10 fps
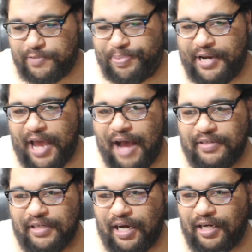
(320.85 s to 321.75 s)
Peter
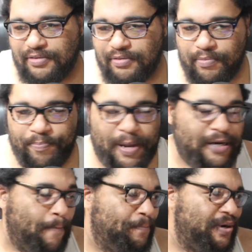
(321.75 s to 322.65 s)
Avalon.
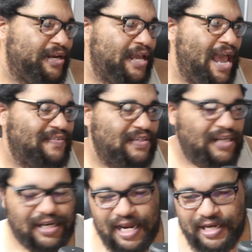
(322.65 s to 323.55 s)
Peter Pretty Avalon, that